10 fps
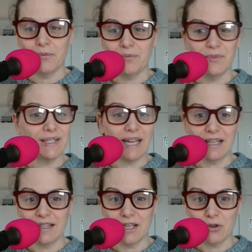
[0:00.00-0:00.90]

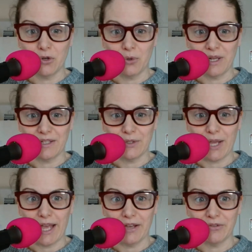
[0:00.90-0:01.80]
stand that you're going to
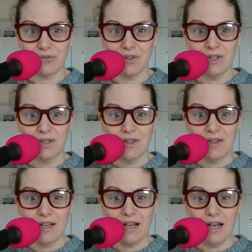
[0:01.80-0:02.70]
have.
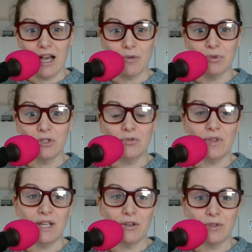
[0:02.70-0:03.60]
I will do
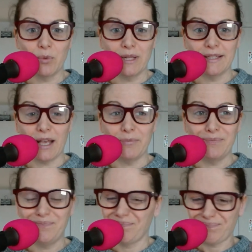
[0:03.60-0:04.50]
videos once I'm
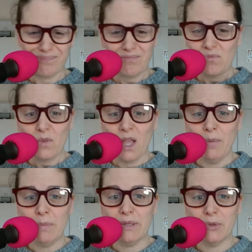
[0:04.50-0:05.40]

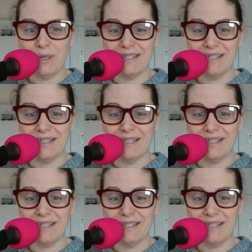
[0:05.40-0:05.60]
in between